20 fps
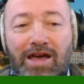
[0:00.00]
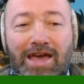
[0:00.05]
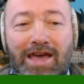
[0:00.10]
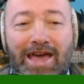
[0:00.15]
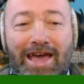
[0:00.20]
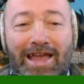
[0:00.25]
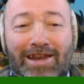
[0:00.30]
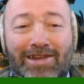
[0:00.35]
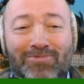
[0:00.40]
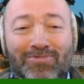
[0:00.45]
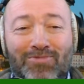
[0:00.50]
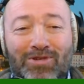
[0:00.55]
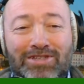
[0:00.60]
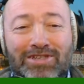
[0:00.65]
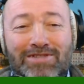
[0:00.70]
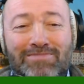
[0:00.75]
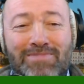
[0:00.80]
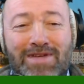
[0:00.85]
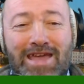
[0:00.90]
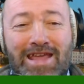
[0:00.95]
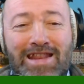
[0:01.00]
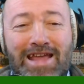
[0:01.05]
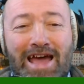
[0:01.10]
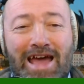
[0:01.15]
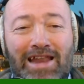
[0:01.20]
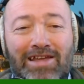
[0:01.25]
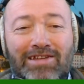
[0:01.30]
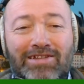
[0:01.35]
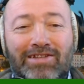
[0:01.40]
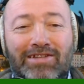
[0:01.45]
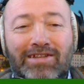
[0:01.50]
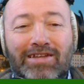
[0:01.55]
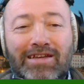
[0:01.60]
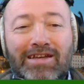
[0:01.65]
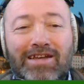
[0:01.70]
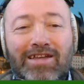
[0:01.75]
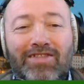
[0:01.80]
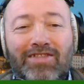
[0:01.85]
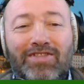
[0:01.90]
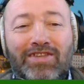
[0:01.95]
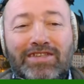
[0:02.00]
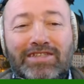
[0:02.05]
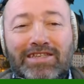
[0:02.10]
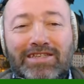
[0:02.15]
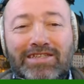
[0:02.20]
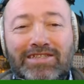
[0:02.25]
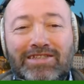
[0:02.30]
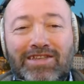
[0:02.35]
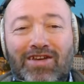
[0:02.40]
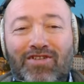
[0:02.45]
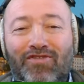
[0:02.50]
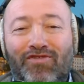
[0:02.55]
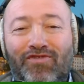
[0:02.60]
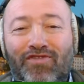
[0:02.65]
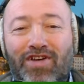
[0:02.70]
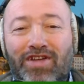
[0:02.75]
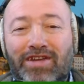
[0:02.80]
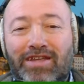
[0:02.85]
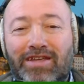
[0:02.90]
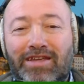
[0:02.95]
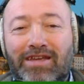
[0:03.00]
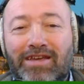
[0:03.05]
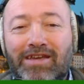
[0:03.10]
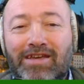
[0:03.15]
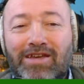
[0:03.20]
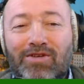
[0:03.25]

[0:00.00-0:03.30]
Helen, what do you mean, Helen? This is so funny.